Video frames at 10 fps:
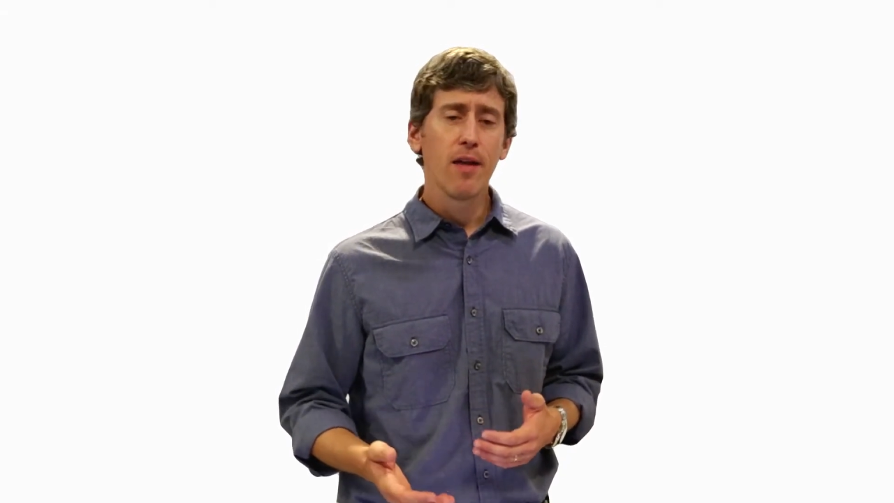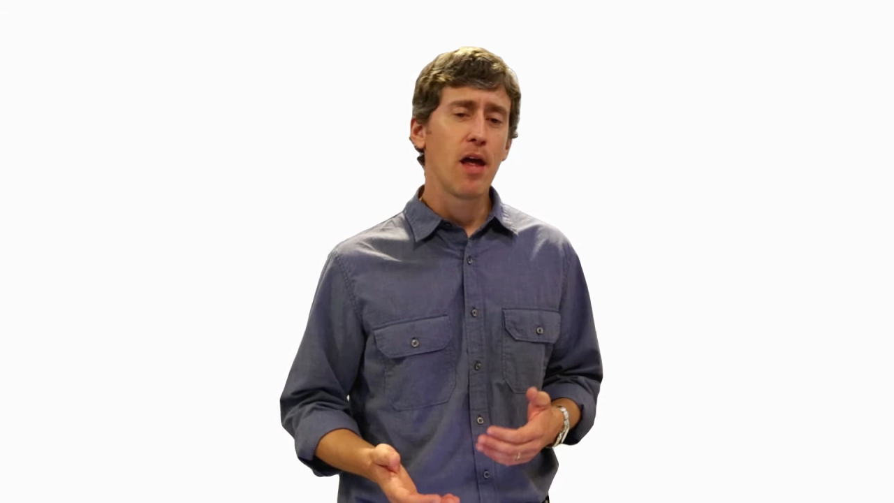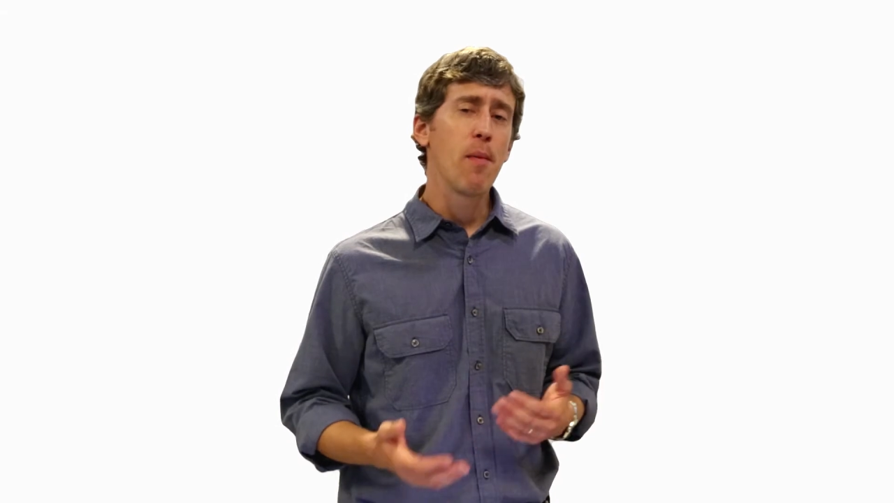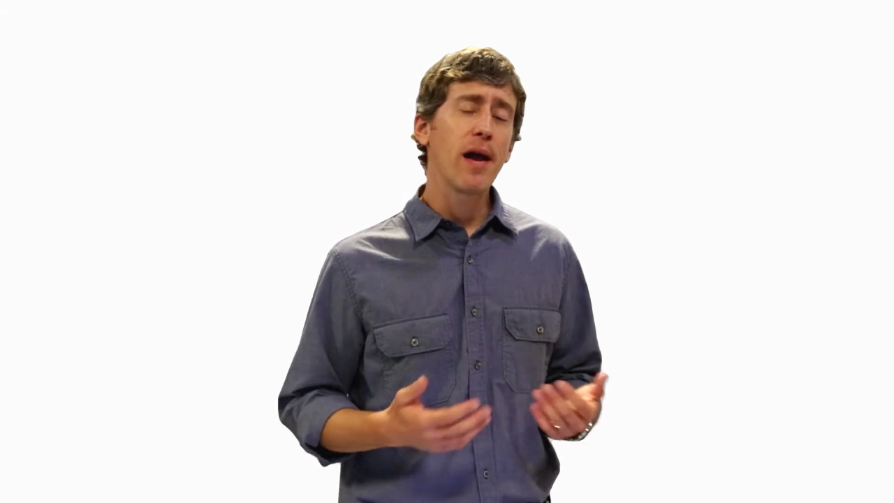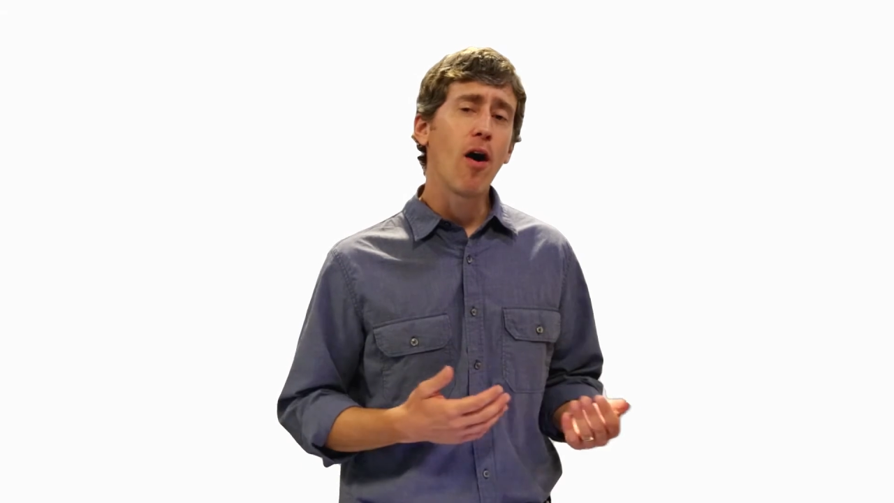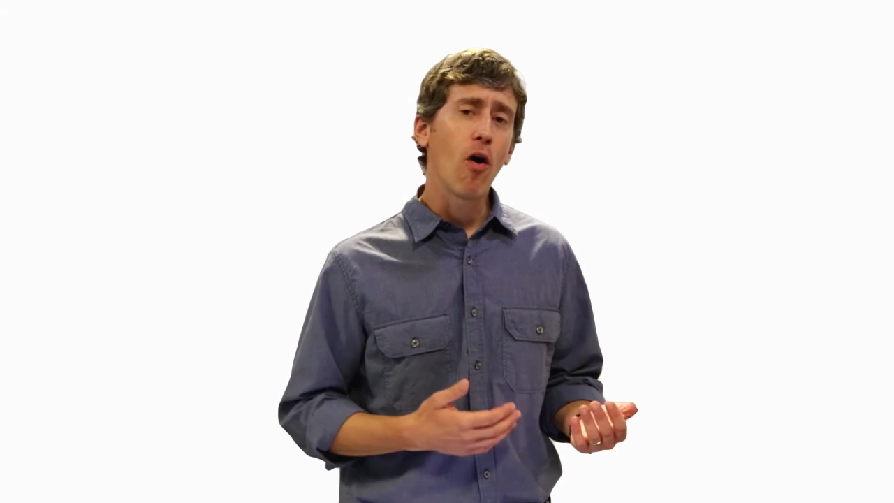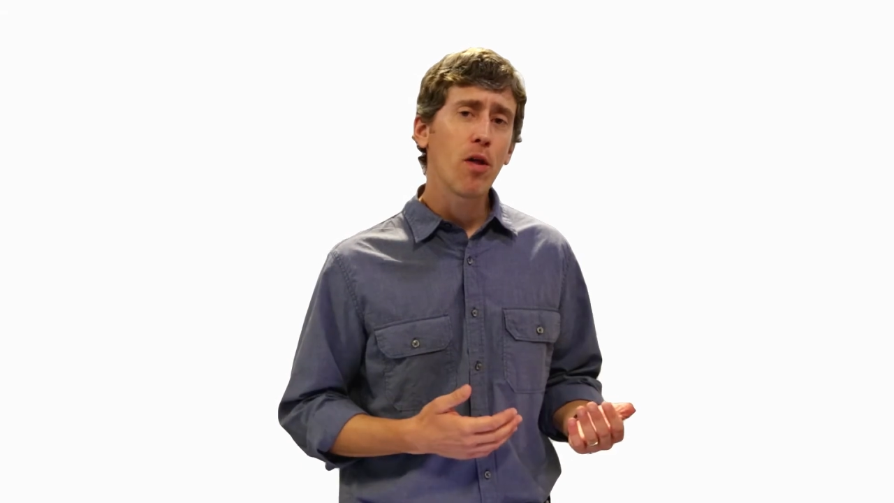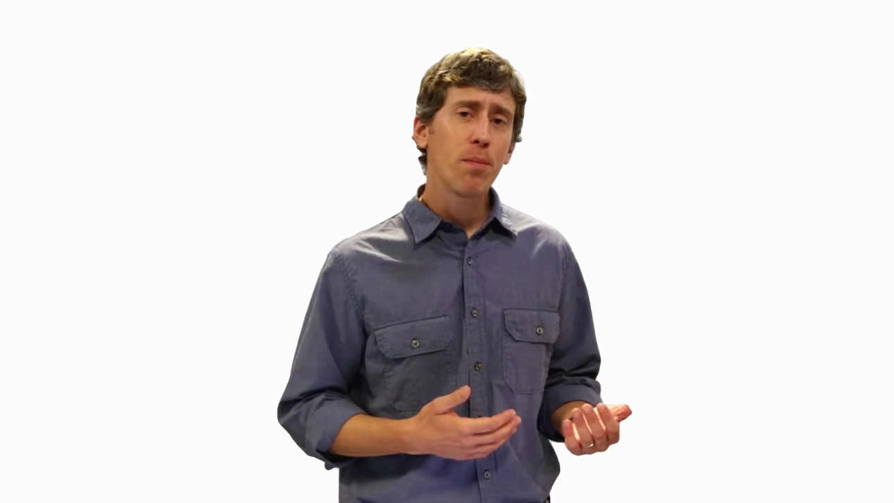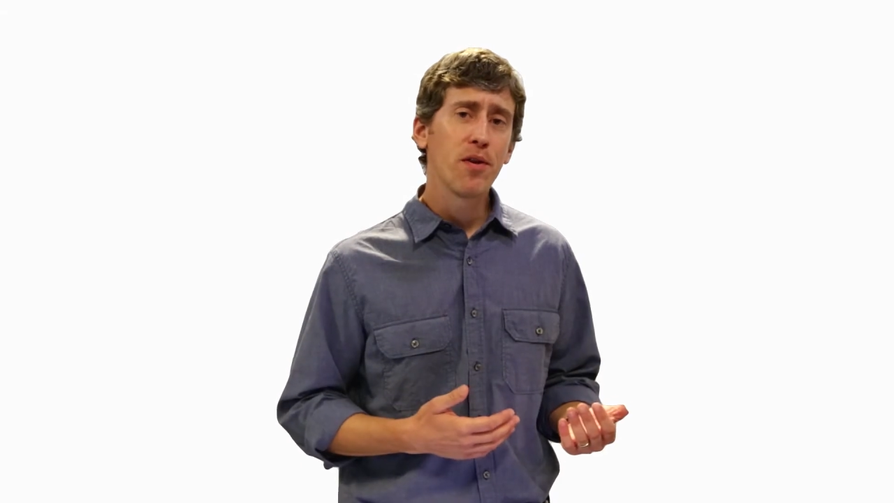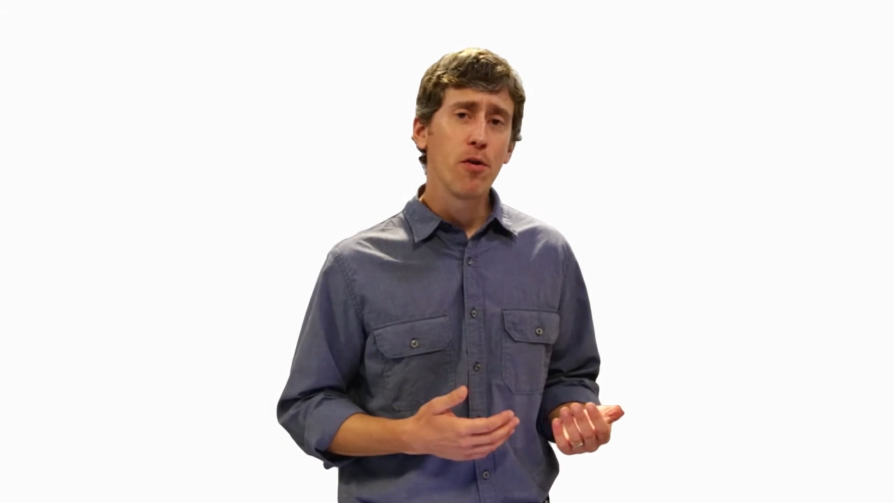They might call
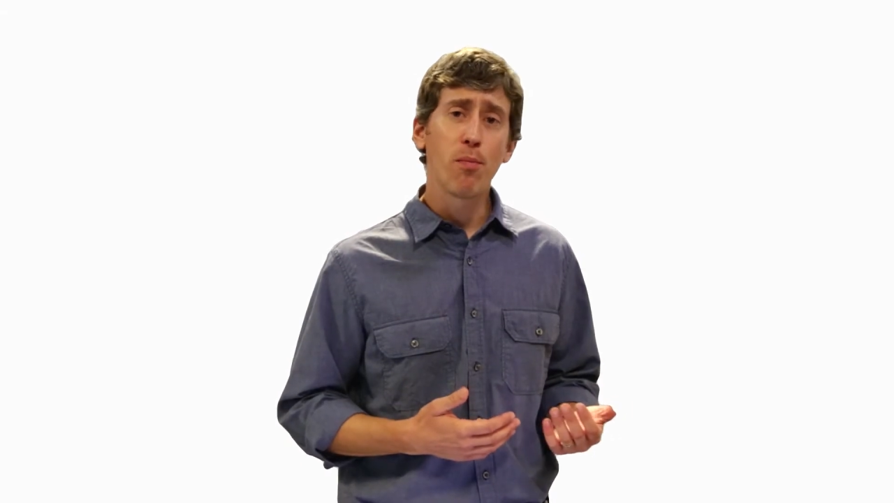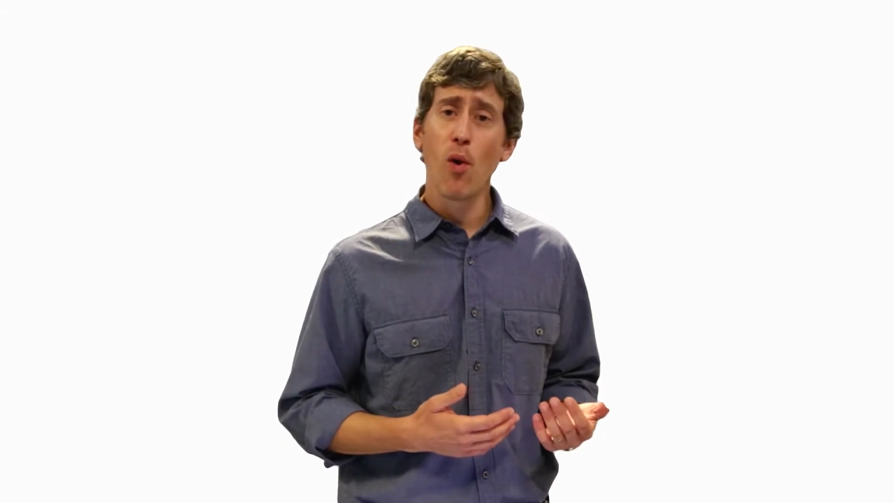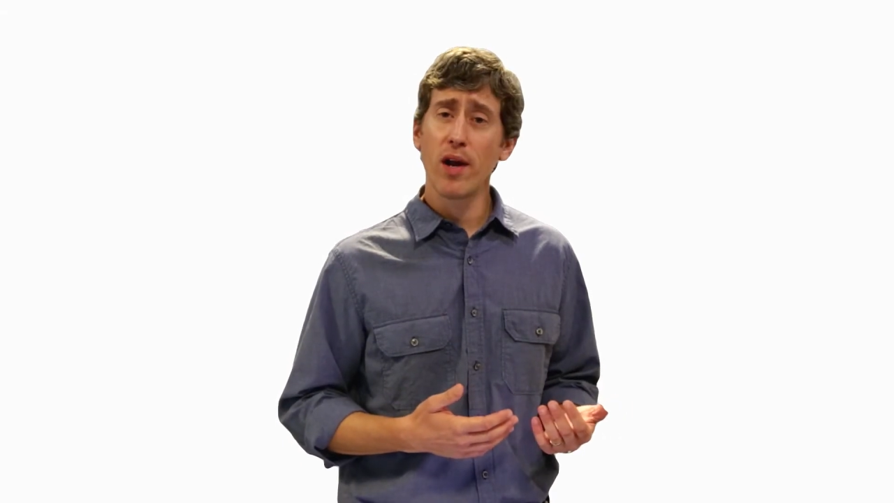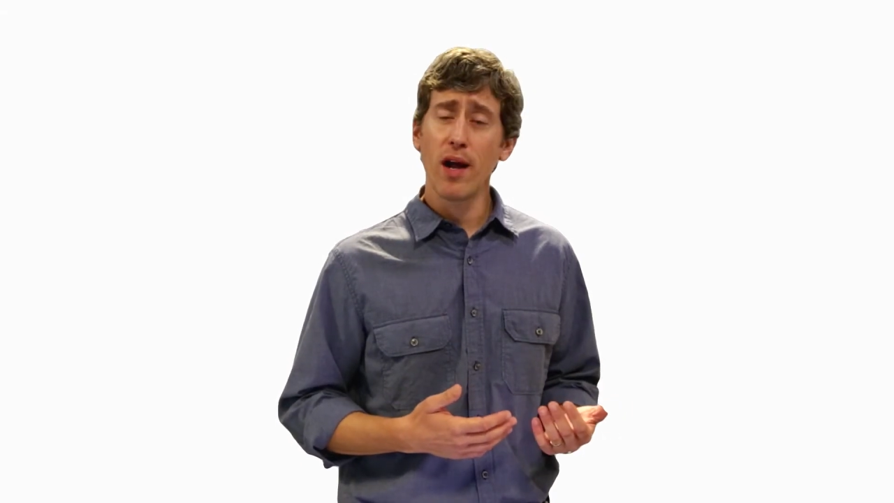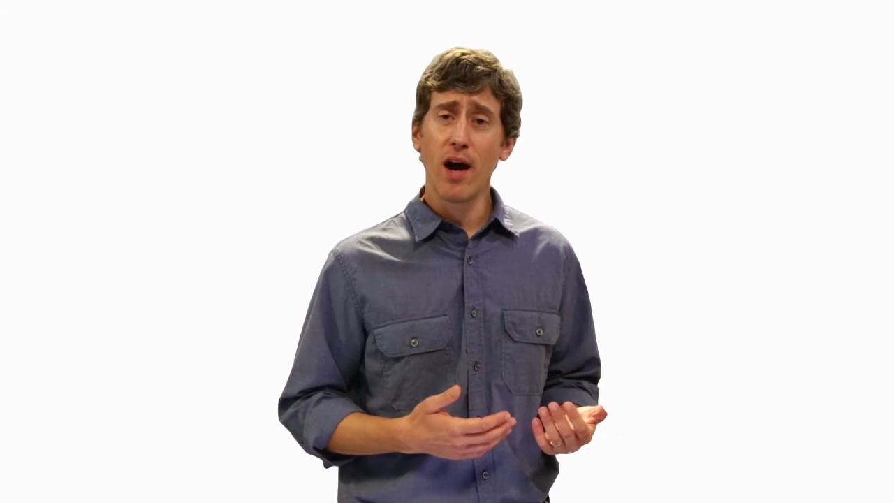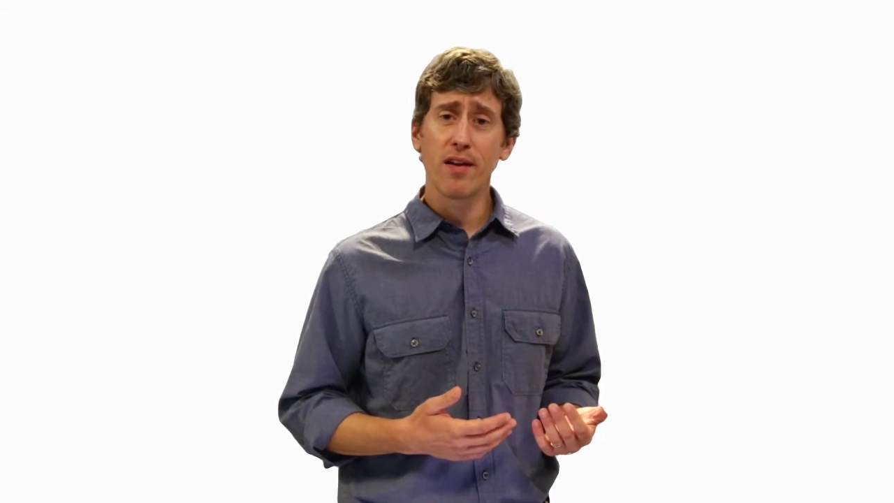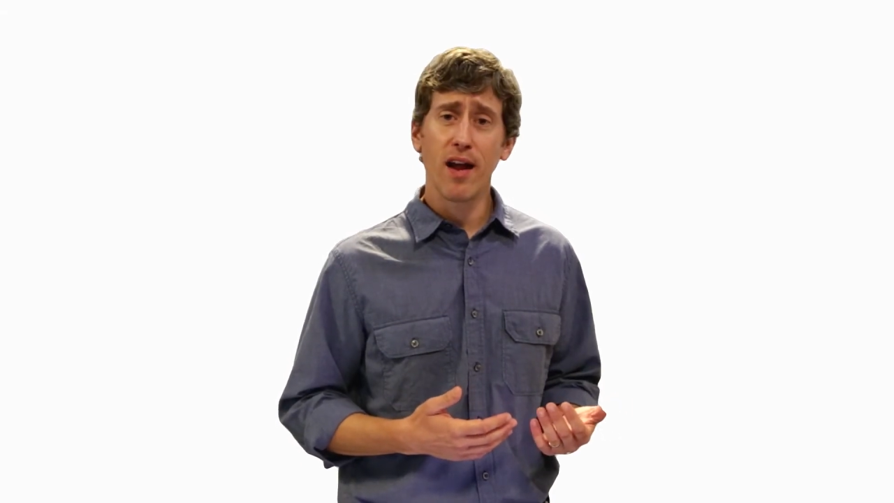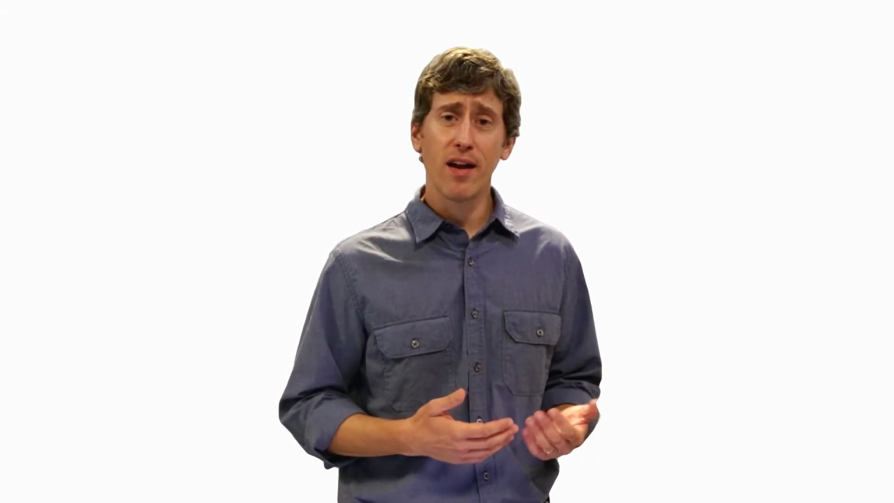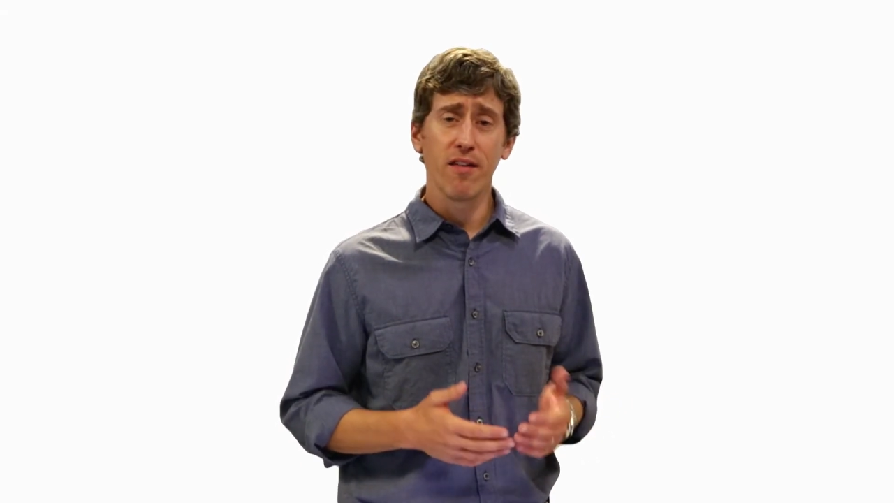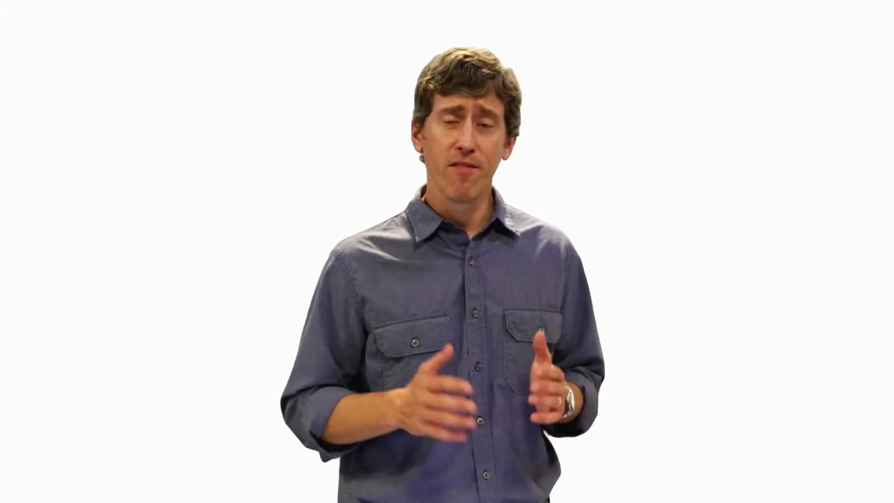up to your point of contact